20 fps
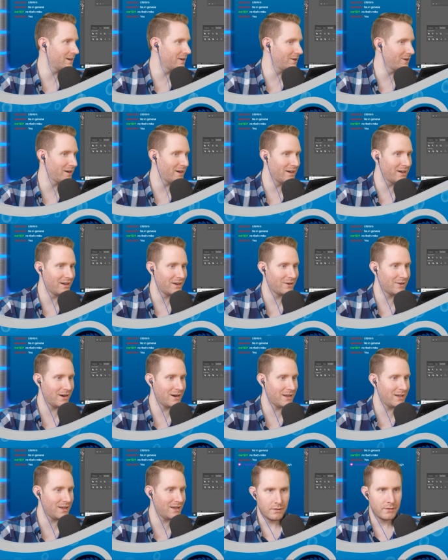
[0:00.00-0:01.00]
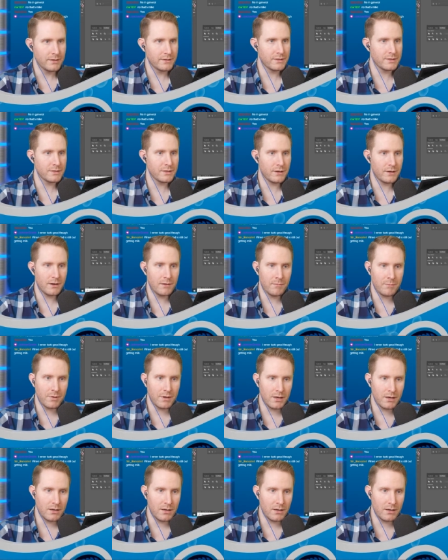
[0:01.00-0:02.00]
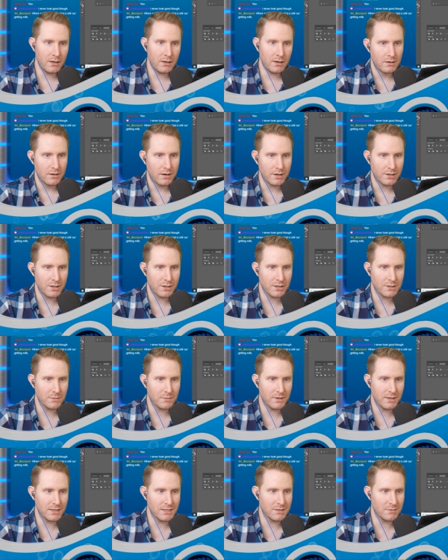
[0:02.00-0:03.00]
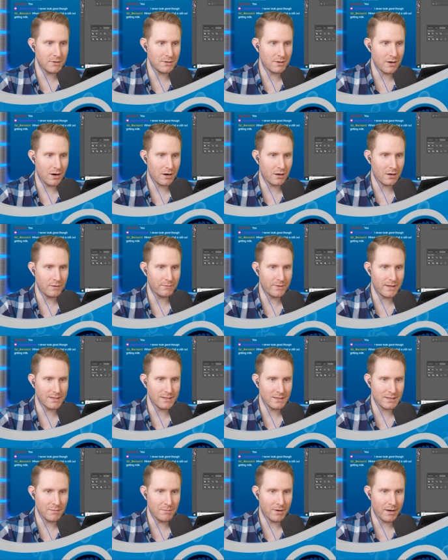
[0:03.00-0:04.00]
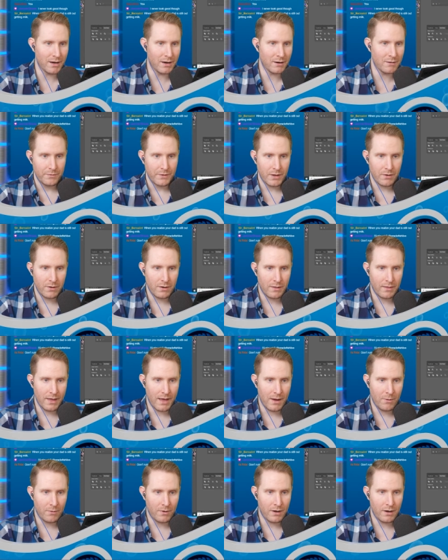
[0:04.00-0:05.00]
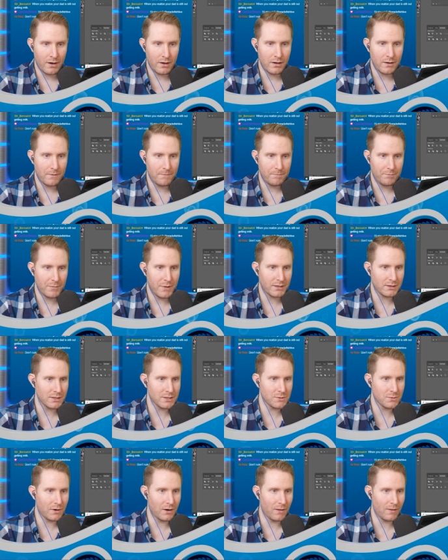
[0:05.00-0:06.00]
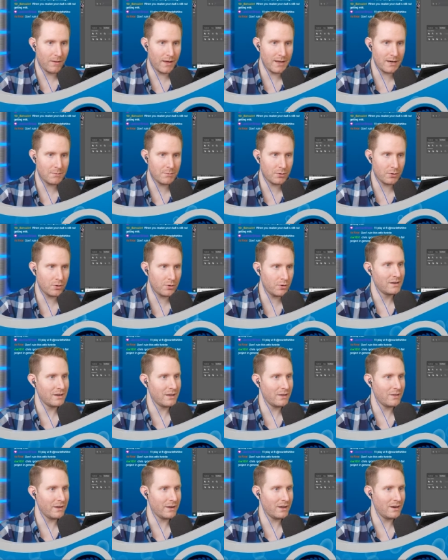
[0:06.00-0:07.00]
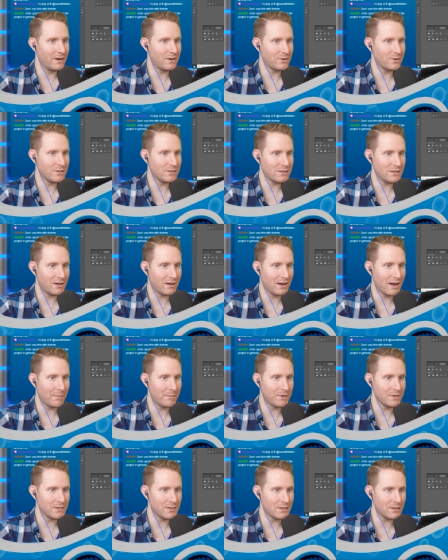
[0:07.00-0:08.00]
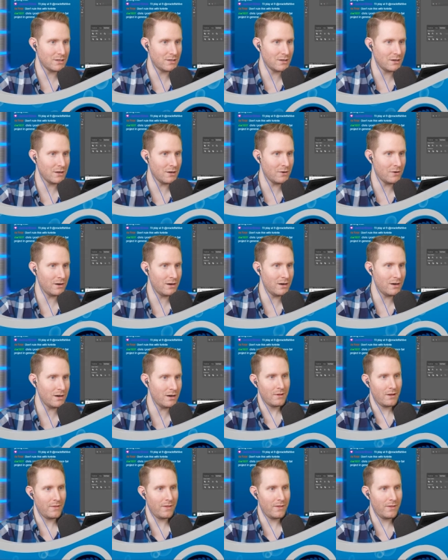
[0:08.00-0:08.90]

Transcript: Okay. Gradient. This is gonna be, actually this one needs to be darker if that's at the bottom. Get rid of that one. Make this one a light blue. Get like an interesting composition going here.